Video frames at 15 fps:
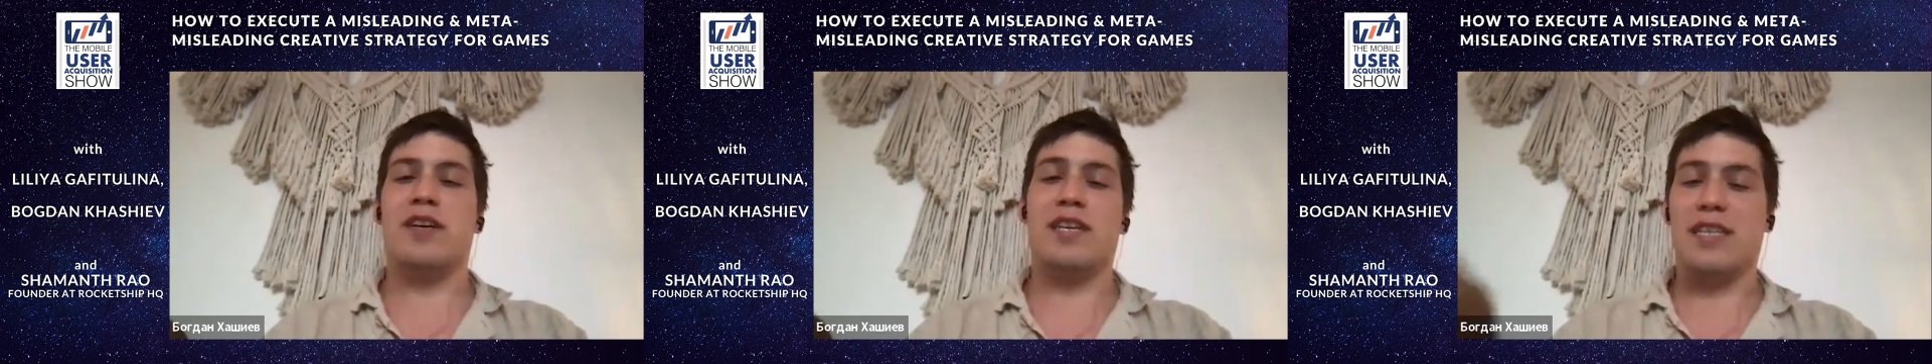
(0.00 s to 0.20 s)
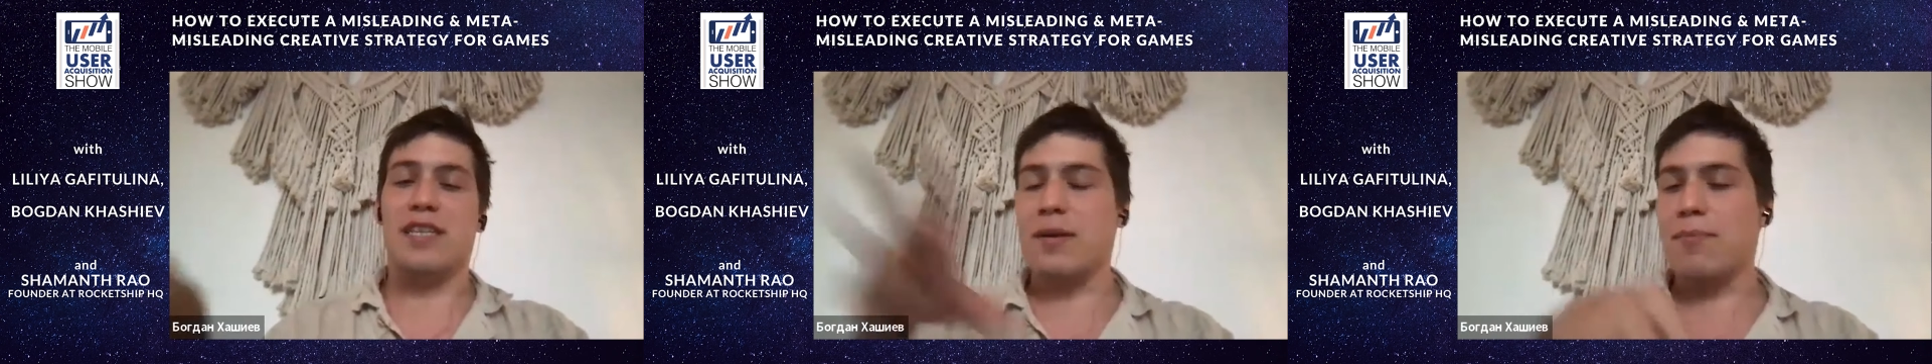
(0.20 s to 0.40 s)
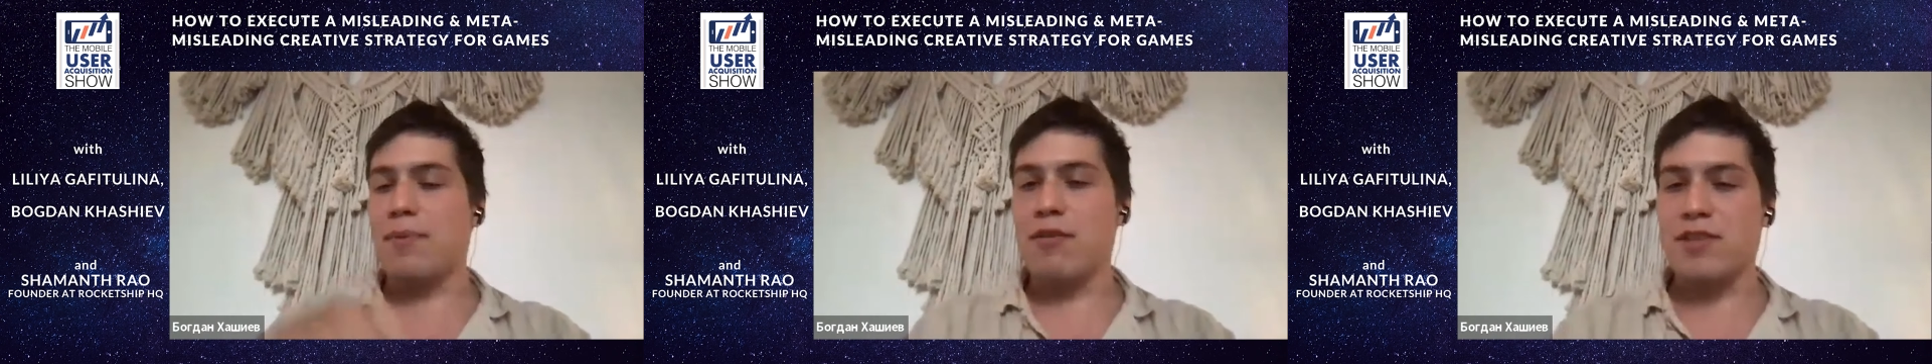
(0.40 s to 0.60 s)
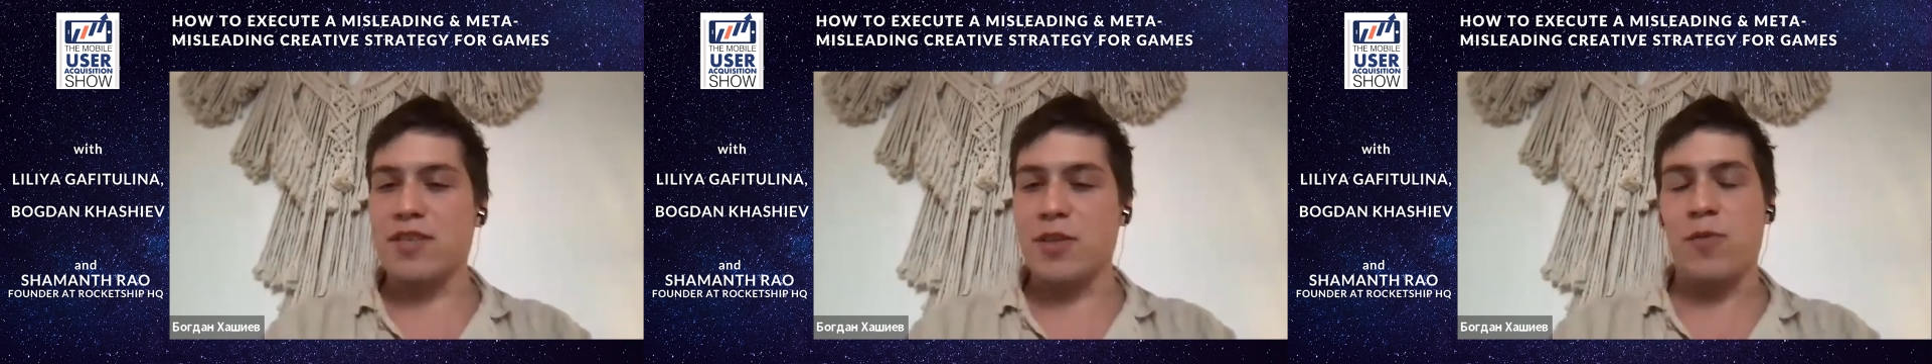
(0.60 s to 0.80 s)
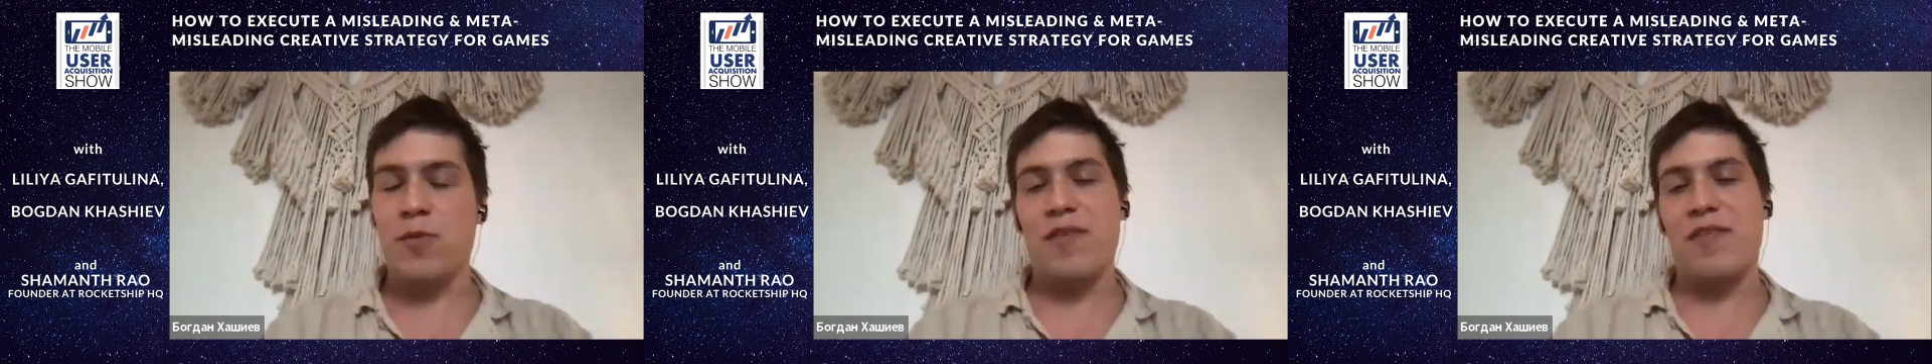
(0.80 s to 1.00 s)
in
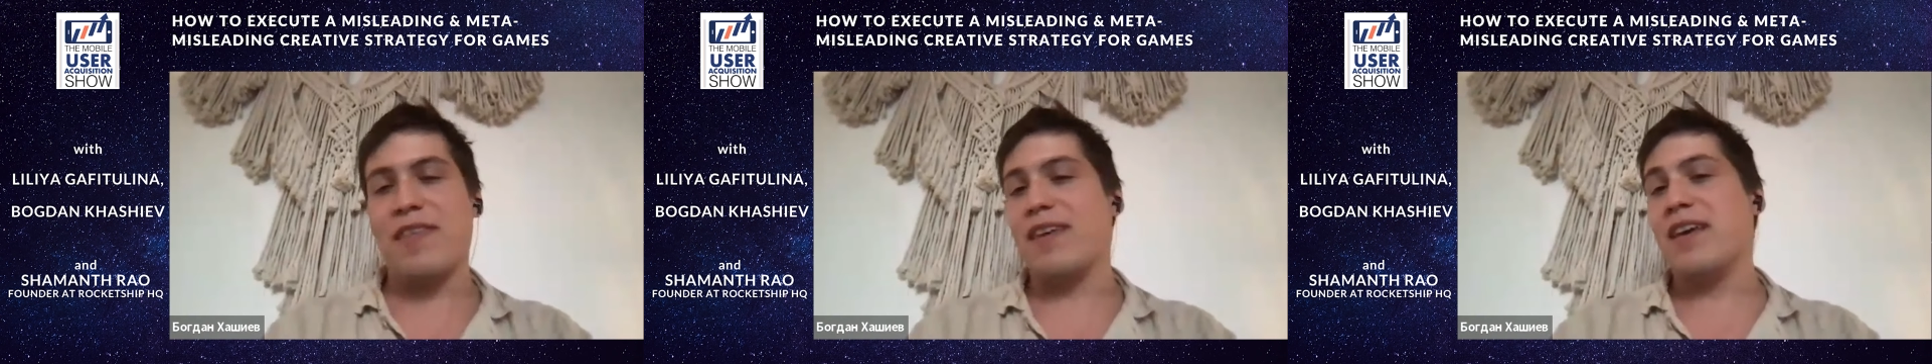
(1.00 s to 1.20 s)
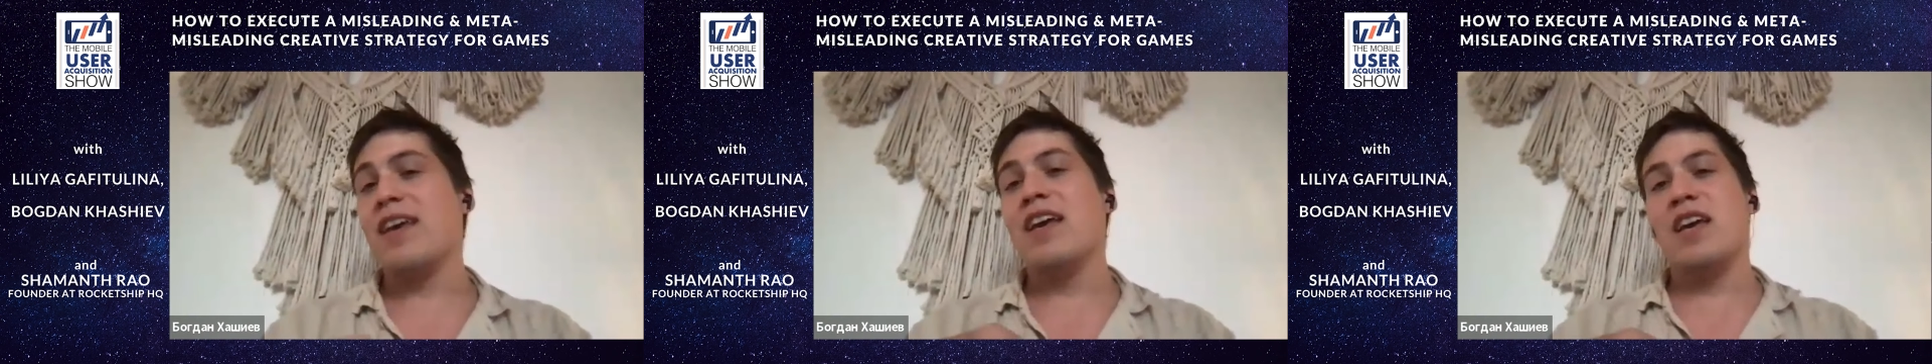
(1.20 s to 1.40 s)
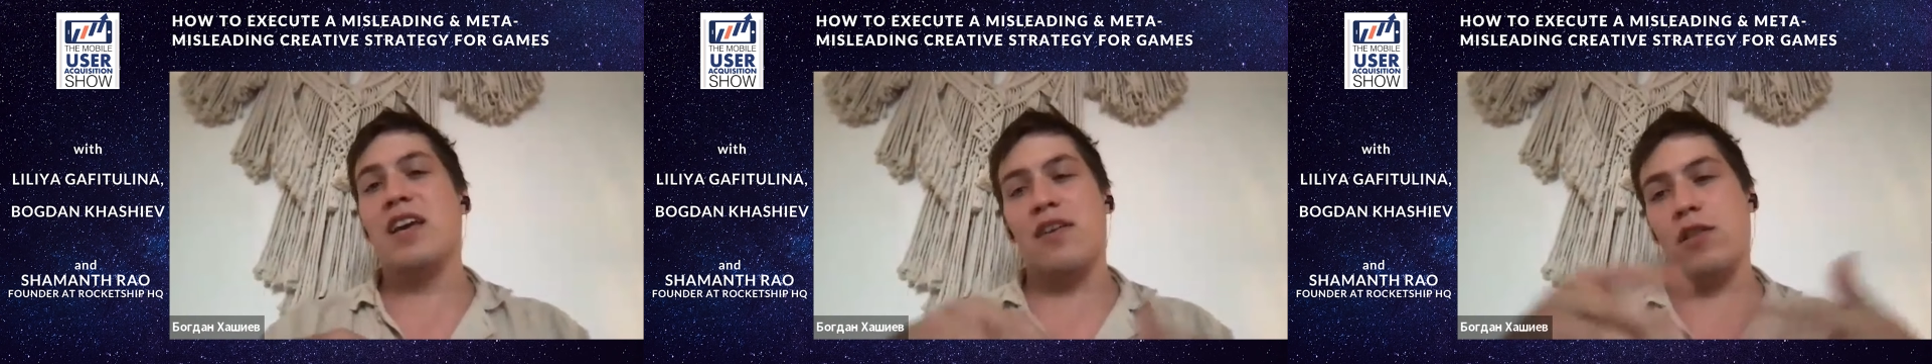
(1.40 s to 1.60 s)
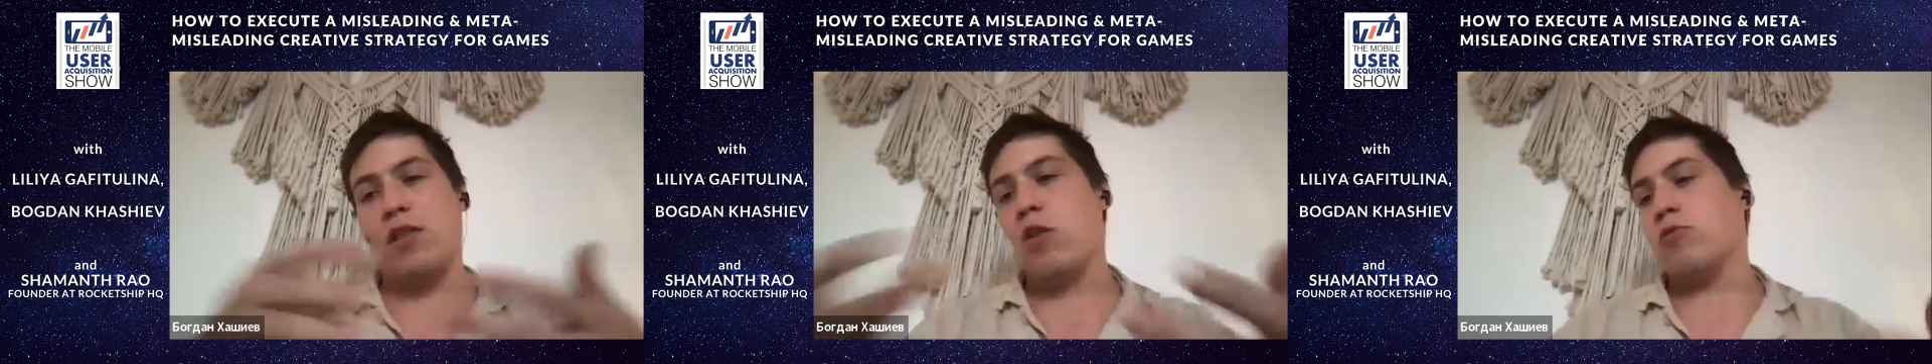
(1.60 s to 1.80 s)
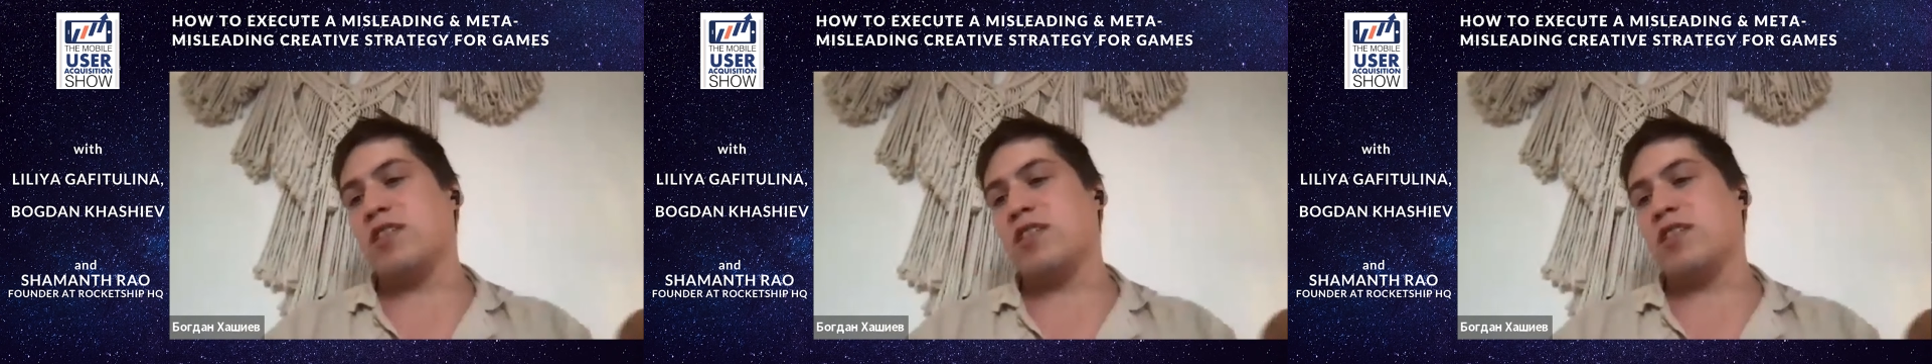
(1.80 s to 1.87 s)
comparison with the low